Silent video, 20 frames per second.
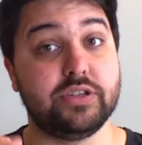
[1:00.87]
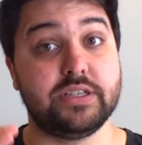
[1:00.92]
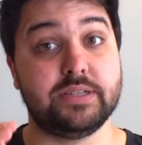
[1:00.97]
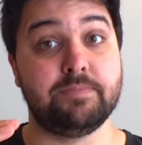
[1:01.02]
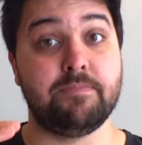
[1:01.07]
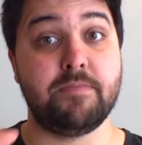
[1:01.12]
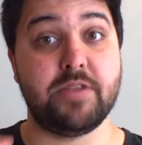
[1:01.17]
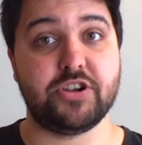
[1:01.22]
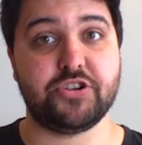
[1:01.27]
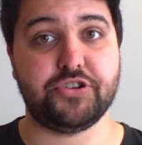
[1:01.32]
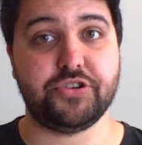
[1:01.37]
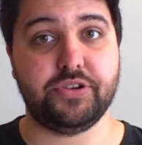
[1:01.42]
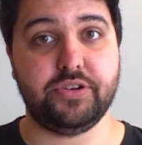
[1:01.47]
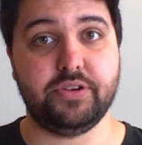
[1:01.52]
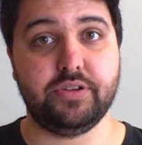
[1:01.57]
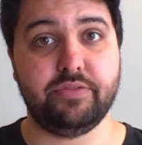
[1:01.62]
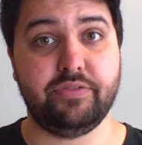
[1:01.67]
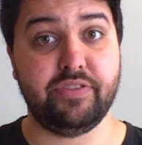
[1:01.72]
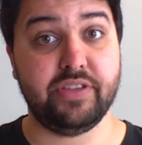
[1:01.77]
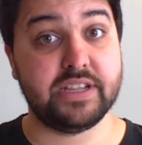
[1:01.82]

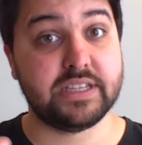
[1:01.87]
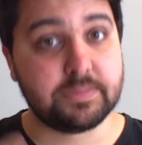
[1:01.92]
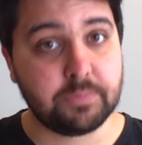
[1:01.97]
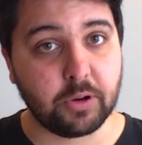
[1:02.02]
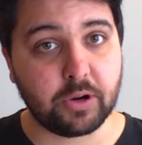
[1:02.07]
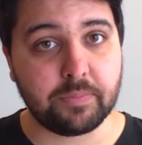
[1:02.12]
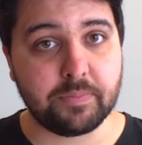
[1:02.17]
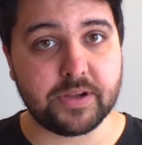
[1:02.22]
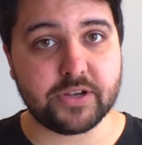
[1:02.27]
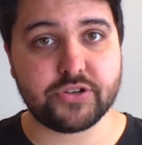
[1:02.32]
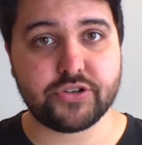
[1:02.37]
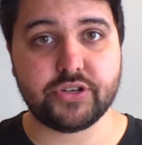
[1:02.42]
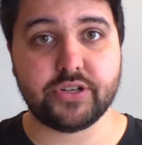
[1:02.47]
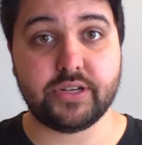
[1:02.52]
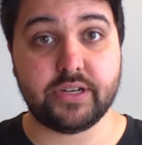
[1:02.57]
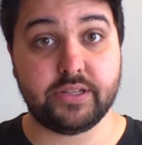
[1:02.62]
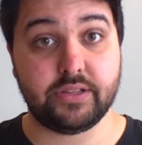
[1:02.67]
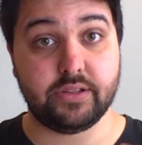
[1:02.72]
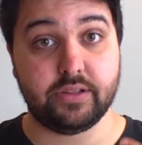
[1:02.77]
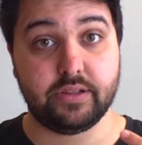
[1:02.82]
mission, Facebook mission,
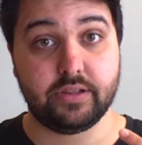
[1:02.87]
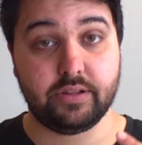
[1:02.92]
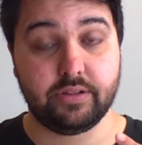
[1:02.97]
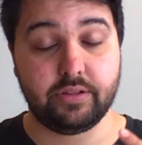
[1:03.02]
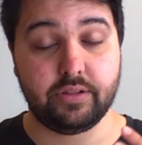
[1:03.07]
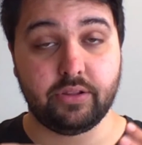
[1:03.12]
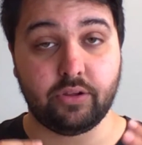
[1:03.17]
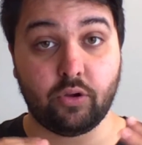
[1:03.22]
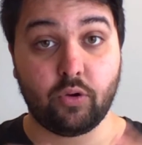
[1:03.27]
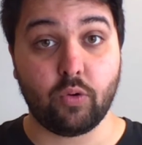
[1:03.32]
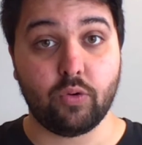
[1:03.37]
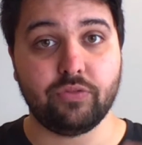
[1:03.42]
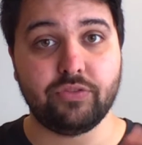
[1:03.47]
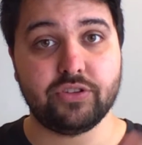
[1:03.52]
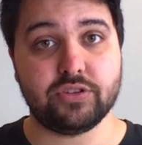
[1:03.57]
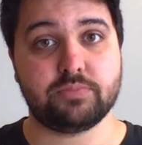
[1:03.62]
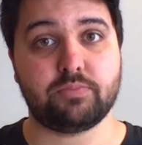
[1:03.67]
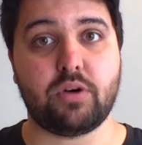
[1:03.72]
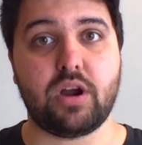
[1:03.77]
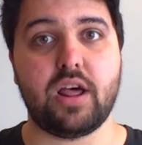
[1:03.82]
and the goal of
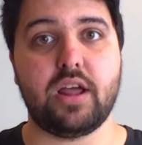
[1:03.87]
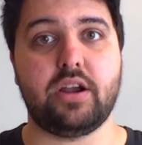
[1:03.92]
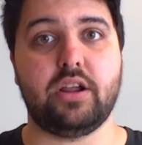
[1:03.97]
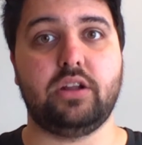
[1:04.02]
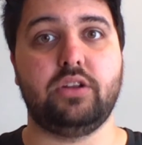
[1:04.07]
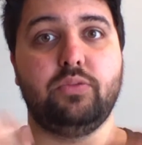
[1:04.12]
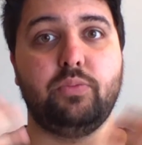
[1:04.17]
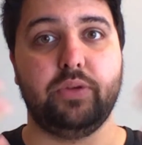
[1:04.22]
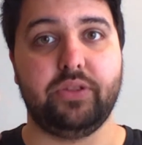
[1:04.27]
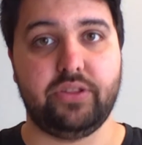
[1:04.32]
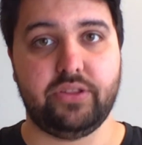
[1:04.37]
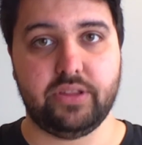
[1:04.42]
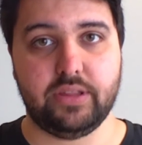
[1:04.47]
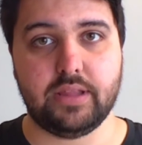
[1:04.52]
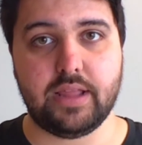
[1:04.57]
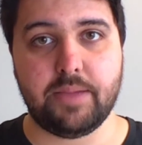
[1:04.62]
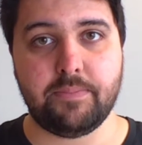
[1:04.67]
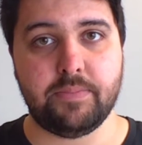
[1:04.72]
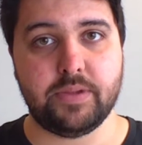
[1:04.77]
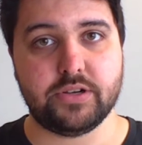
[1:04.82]
this product within
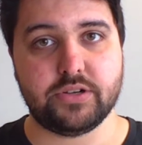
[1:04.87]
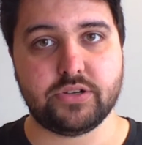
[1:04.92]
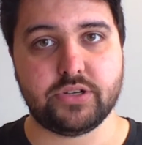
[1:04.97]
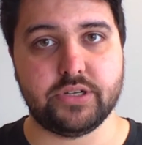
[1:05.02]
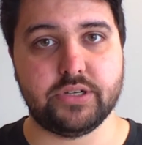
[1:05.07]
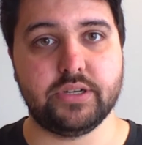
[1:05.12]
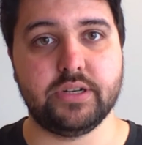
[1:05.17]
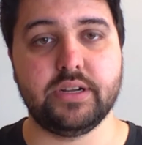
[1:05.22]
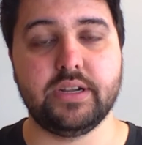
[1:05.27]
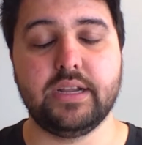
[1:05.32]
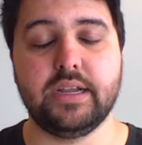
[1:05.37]
that mission.